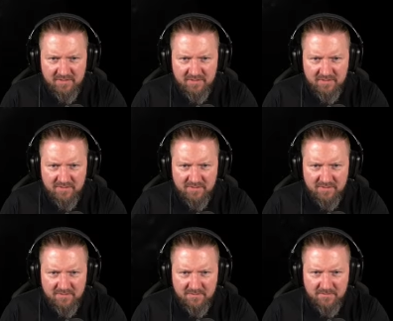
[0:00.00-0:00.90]

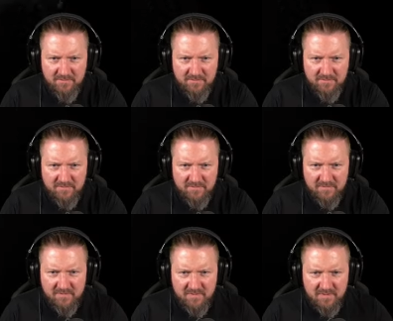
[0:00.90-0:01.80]

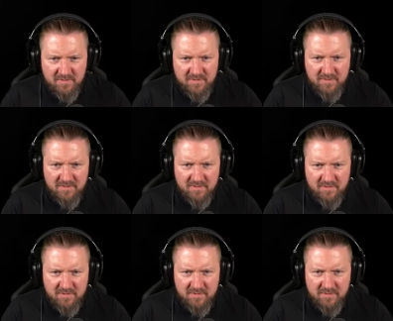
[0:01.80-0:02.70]

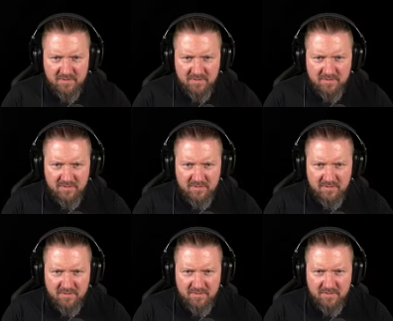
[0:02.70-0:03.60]

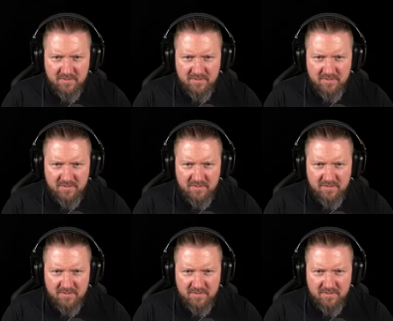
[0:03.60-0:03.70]
(no one is talking)